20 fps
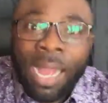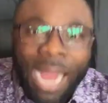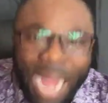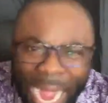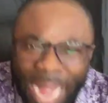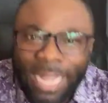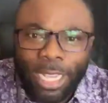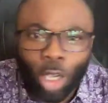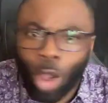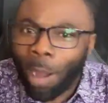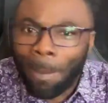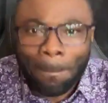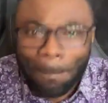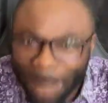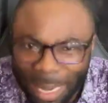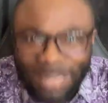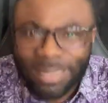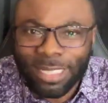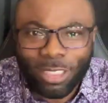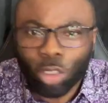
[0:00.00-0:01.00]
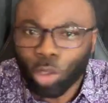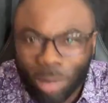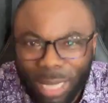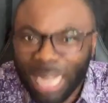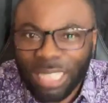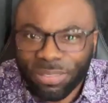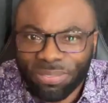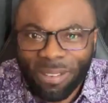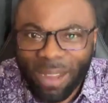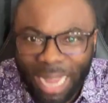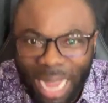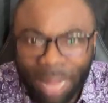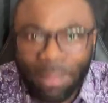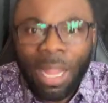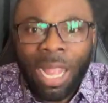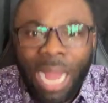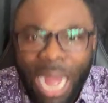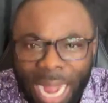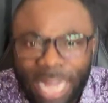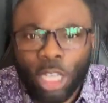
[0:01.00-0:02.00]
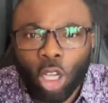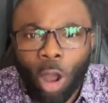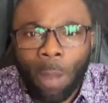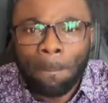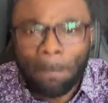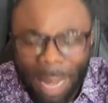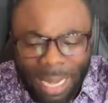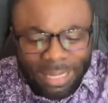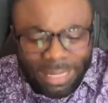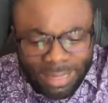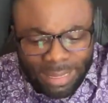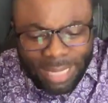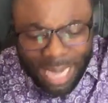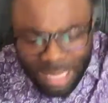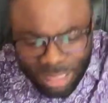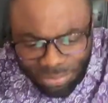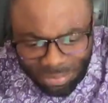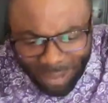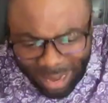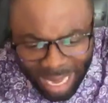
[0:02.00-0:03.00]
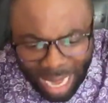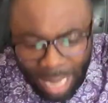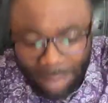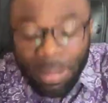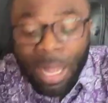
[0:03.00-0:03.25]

I command it to catch fire. I command it catch fire.